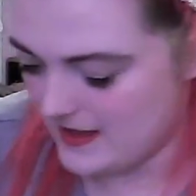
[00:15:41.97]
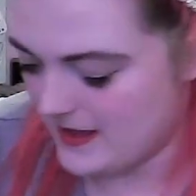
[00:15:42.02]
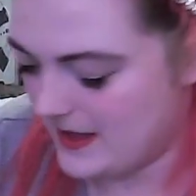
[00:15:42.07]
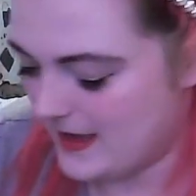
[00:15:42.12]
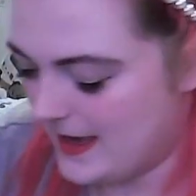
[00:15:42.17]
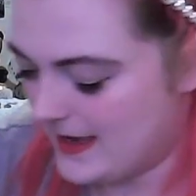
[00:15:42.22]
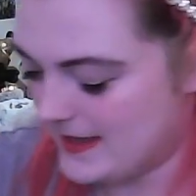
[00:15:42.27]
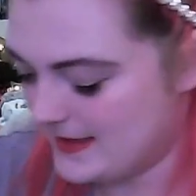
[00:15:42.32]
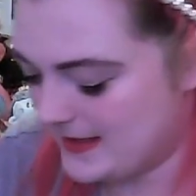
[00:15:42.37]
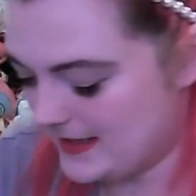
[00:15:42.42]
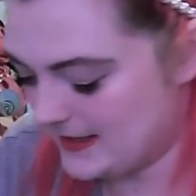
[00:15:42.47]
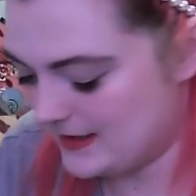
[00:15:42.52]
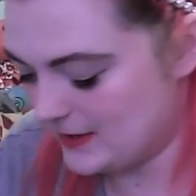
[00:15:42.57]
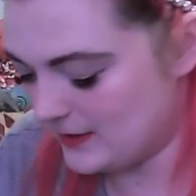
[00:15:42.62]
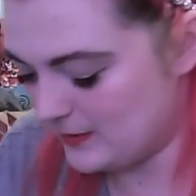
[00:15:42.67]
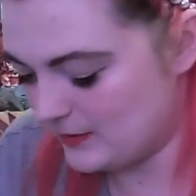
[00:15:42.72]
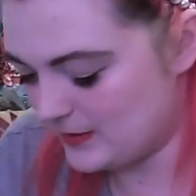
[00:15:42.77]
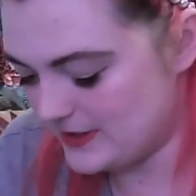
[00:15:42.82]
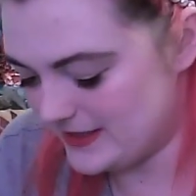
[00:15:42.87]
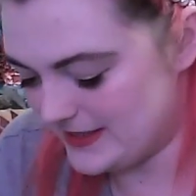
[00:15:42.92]
And then
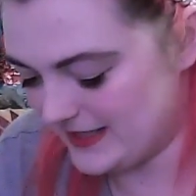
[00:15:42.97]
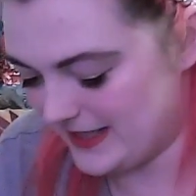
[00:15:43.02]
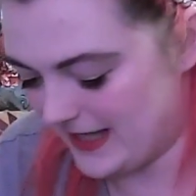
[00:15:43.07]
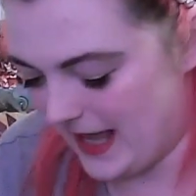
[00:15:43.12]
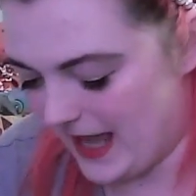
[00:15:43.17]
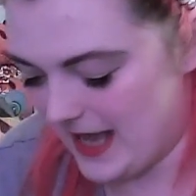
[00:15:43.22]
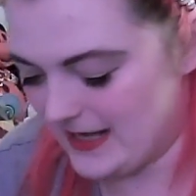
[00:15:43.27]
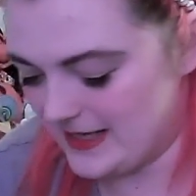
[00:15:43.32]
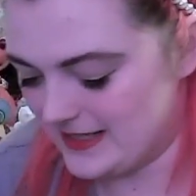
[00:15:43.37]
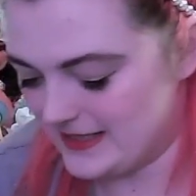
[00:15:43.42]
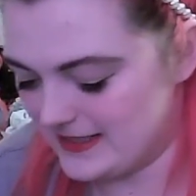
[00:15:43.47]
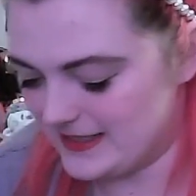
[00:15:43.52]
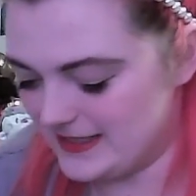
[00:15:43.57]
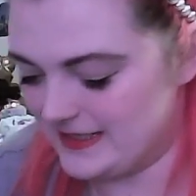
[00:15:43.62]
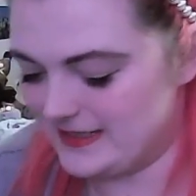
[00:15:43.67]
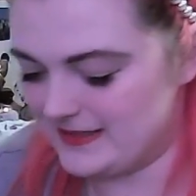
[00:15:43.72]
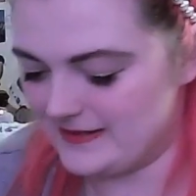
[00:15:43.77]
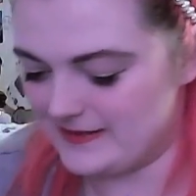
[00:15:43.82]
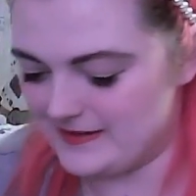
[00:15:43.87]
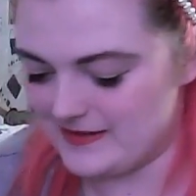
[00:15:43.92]
once again,
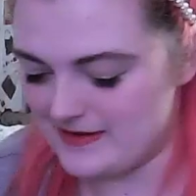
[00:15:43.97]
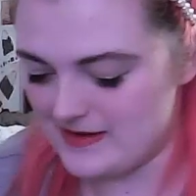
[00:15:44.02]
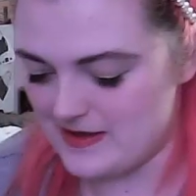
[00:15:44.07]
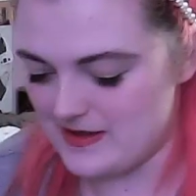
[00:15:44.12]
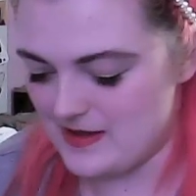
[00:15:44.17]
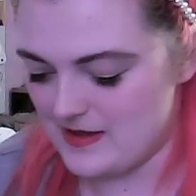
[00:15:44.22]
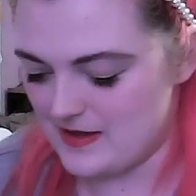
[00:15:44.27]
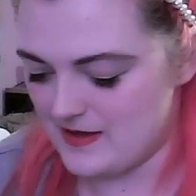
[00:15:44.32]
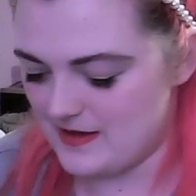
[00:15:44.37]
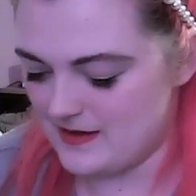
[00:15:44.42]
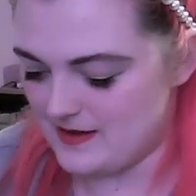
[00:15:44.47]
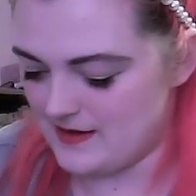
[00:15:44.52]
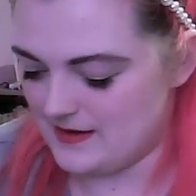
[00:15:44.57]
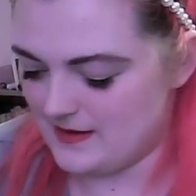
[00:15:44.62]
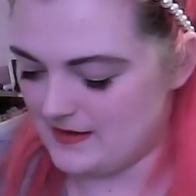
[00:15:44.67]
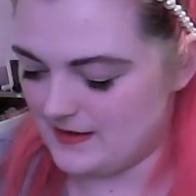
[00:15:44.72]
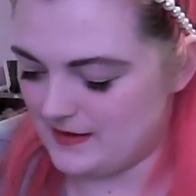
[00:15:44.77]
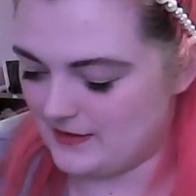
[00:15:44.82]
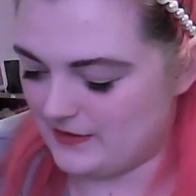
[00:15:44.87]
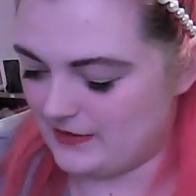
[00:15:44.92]

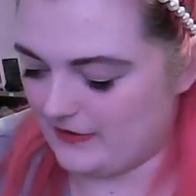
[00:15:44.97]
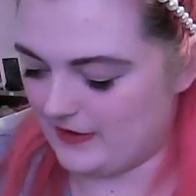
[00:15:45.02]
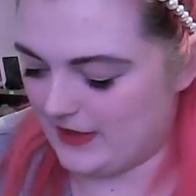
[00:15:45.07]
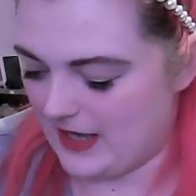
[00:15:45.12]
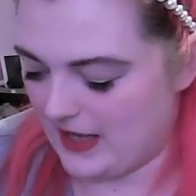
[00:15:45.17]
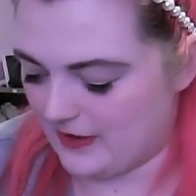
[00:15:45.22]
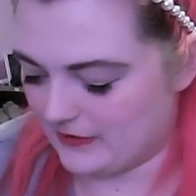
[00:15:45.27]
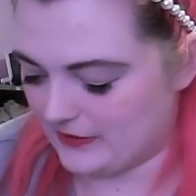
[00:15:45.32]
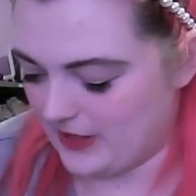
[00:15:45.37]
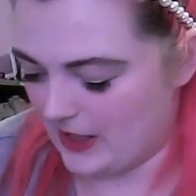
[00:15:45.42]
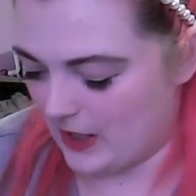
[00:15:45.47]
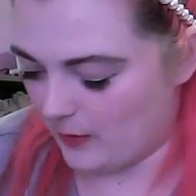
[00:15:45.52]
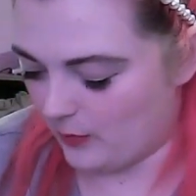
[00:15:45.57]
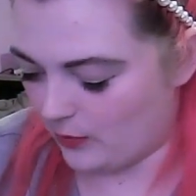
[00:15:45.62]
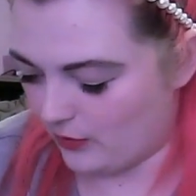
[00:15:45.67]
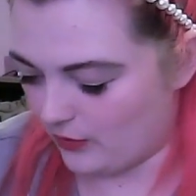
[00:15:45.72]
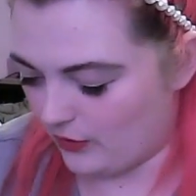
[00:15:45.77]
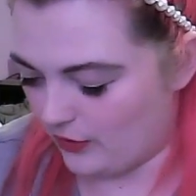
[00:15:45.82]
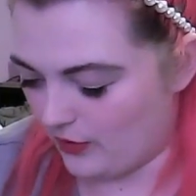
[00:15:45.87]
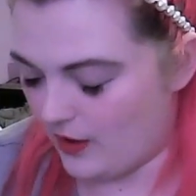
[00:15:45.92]
something else that I
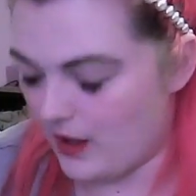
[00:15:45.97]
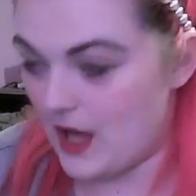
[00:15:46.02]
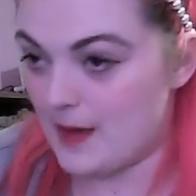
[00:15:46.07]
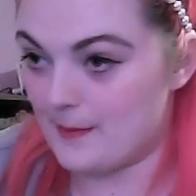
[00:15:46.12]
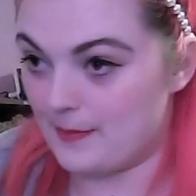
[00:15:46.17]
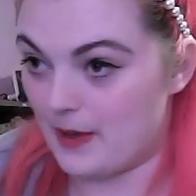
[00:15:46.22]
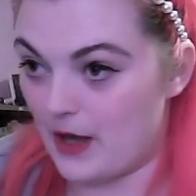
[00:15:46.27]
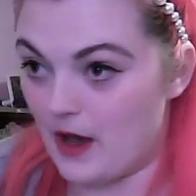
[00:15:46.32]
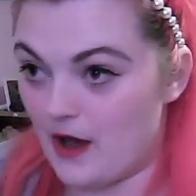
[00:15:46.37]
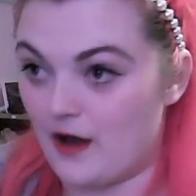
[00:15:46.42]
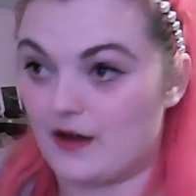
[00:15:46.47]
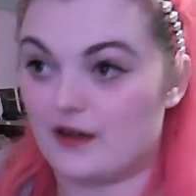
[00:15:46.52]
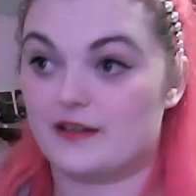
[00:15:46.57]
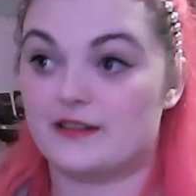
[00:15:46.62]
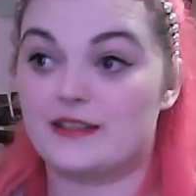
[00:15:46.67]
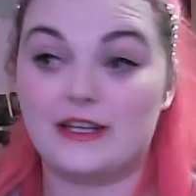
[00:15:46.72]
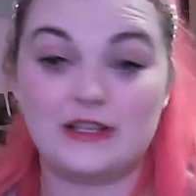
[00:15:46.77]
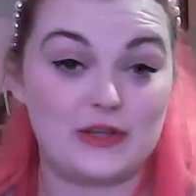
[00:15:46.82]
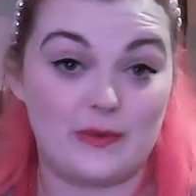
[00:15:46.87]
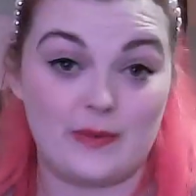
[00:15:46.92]
wore on park that I
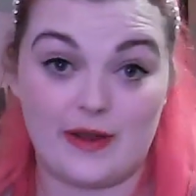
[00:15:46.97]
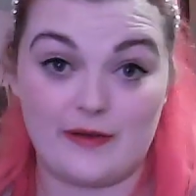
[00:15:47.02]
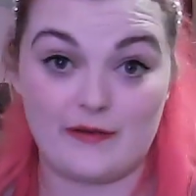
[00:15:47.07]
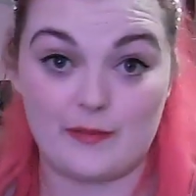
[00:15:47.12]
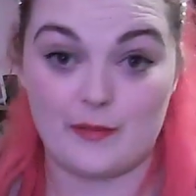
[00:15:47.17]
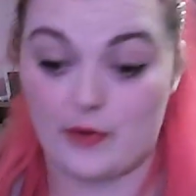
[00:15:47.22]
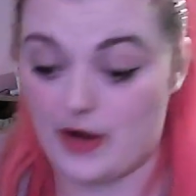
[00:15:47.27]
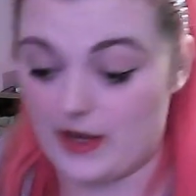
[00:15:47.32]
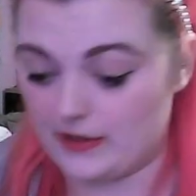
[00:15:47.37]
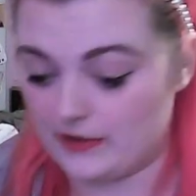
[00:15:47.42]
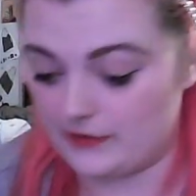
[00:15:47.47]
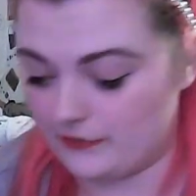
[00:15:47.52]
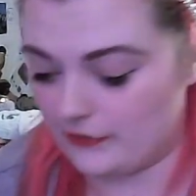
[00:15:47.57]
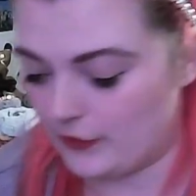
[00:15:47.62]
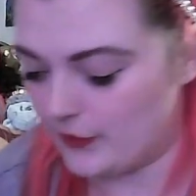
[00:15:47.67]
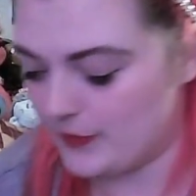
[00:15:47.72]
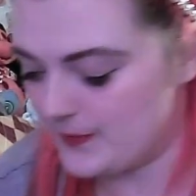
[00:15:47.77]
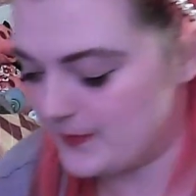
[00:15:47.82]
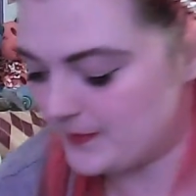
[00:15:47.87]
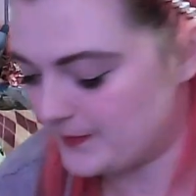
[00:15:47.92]
don't have a price for,
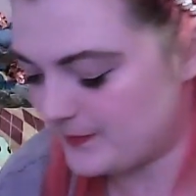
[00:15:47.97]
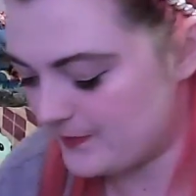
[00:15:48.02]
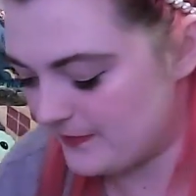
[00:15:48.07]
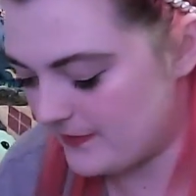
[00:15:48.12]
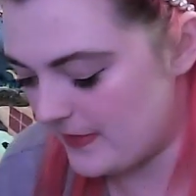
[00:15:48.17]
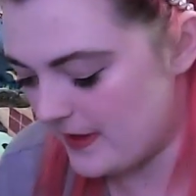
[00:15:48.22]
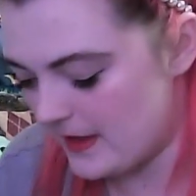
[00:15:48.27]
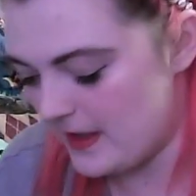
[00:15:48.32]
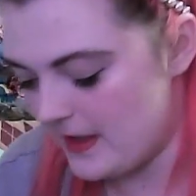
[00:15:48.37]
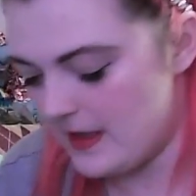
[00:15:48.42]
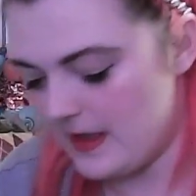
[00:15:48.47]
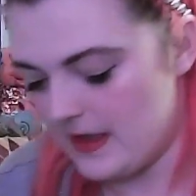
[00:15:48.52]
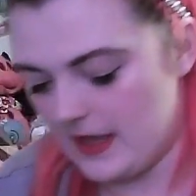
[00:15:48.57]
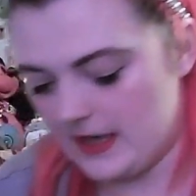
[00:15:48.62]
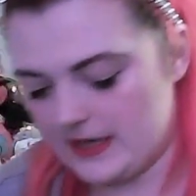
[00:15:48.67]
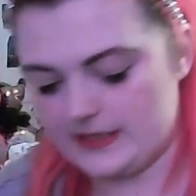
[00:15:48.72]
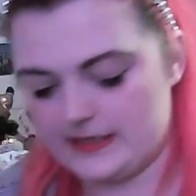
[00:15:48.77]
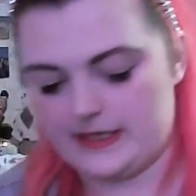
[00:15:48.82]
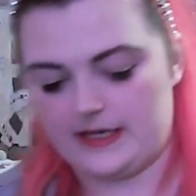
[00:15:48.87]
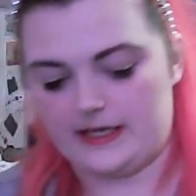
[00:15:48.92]

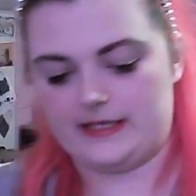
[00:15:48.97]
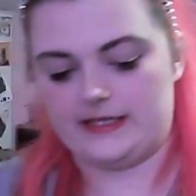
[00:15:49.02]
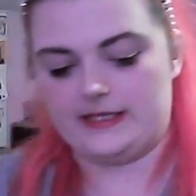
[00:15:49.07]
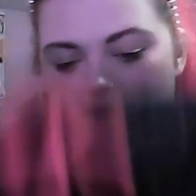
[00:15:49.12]
and that is